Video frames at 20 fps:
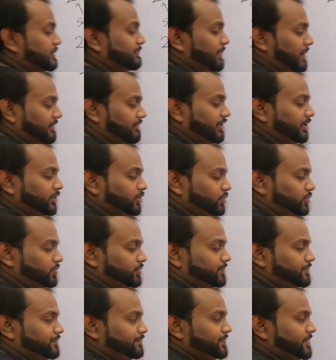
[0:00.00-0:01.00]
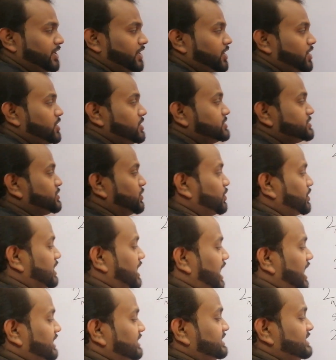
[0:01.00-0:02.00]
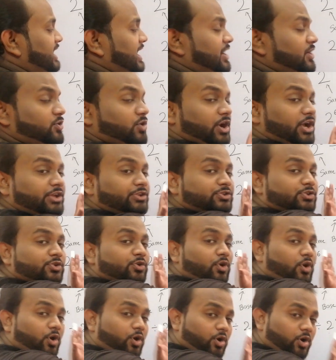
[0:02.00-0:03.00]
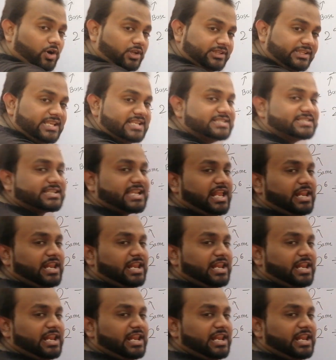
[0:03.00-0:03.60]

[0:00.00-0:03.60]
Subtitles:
to the power 2. So rather than going through all these